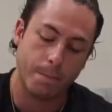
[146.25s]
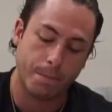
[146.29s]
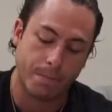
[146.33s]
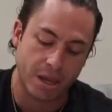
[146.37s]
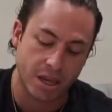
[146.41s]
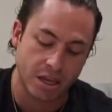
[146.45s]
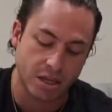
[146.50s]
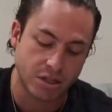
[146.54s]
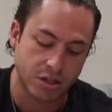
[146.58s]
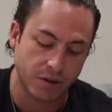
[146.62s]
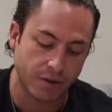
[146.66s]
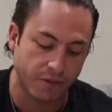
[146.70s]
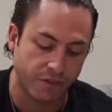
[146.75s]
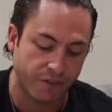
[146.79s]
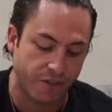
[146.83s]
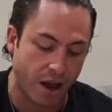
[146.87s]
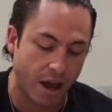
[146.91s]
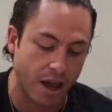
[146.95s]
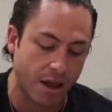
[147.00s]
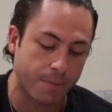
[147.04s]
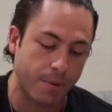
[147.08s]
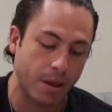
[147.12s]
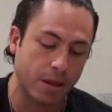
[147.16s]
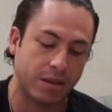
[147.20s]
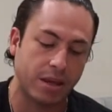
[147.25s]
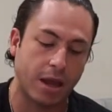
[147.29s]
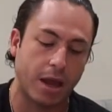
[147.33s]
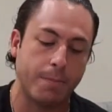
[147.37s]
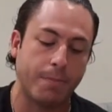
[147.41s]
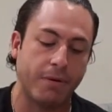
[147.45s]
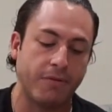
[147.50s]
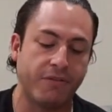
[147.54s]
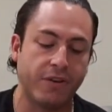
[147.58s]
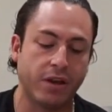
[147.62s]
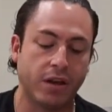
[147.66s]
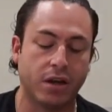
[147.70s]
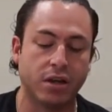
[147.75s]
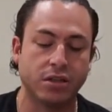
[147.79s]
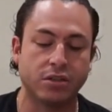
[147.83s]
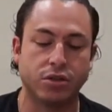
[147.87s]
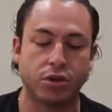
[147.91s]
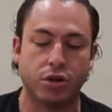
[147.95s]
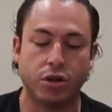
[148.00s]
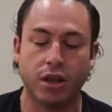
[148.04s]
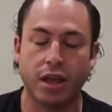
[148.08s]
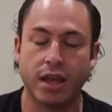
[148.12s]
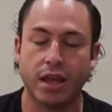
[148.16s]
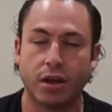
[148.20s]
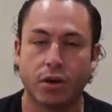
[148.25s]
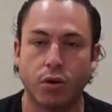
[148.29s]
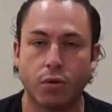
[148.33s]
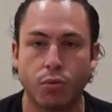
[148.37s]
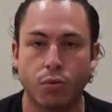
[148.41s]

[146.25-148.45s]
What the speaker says: a beach vibe type of it because they're like